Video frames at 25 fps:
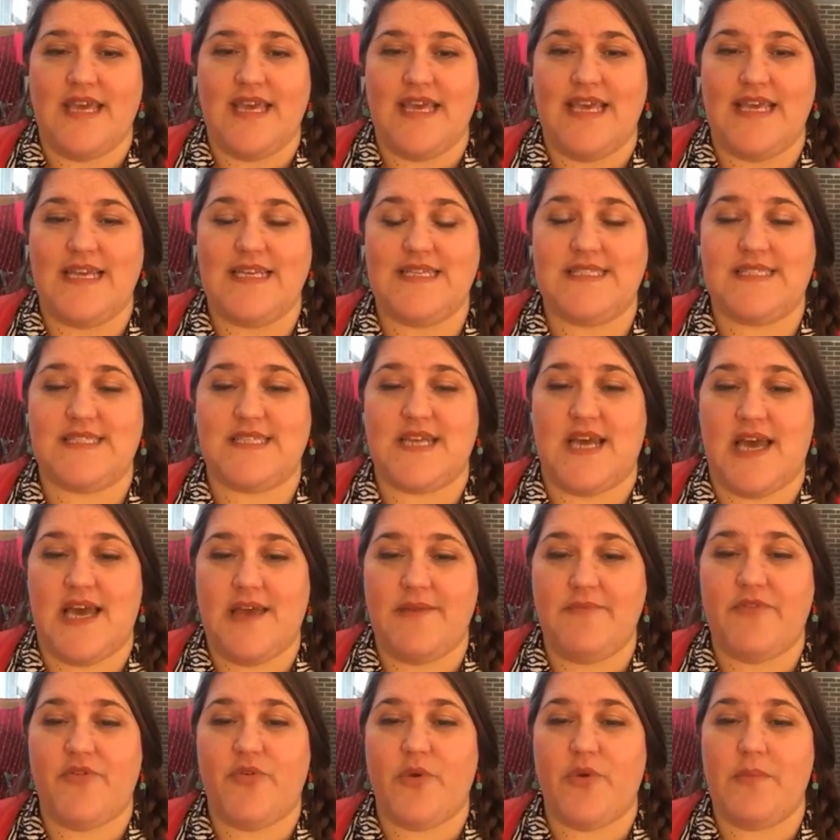It is
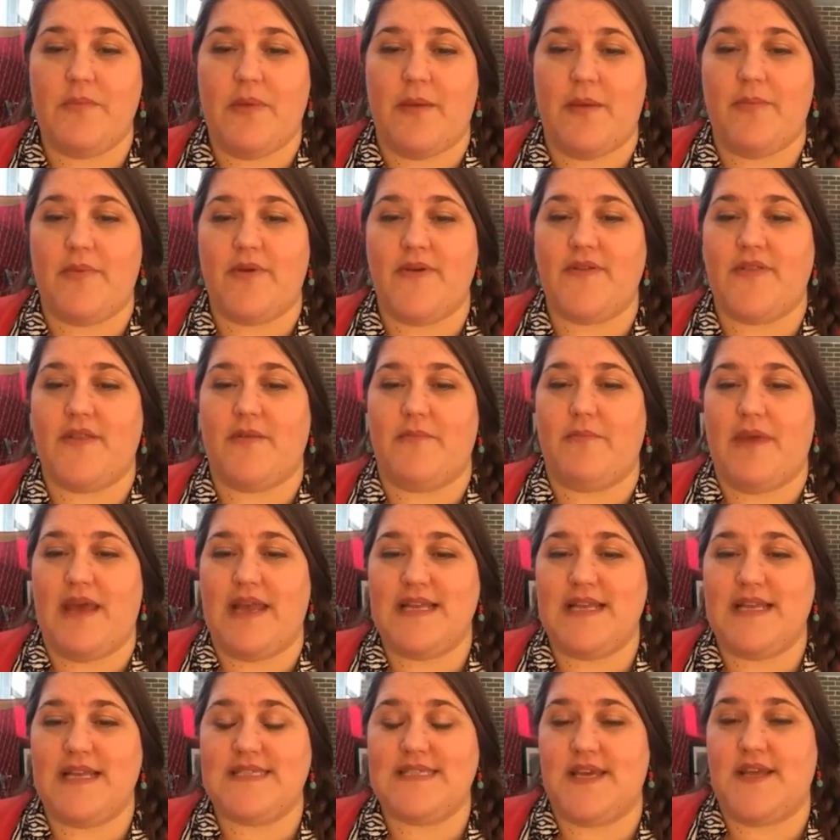time to remember the
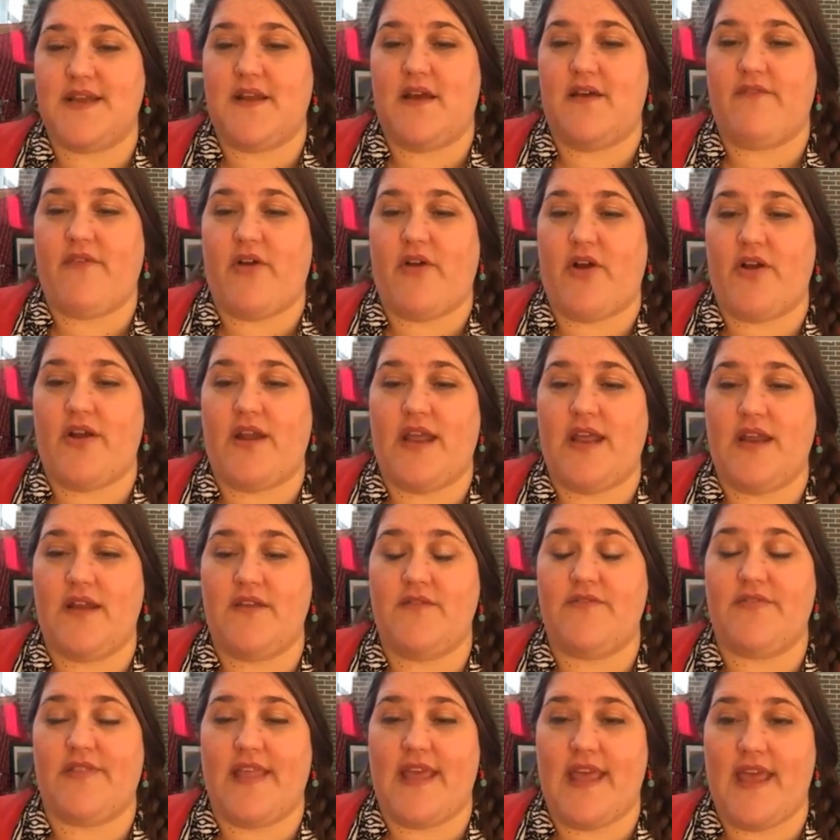medicine of our
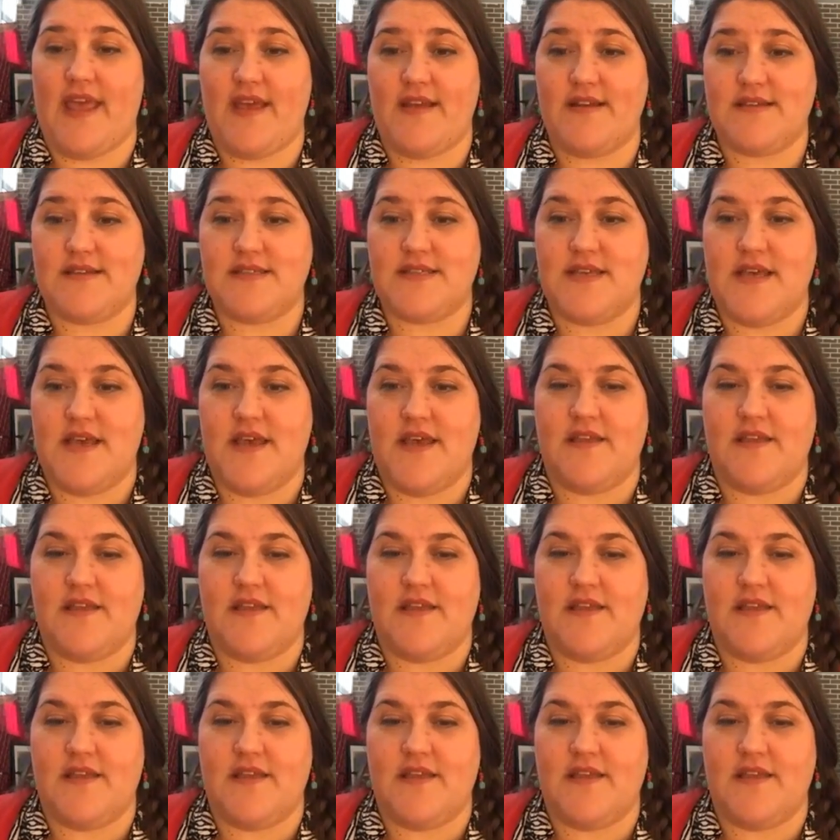native land.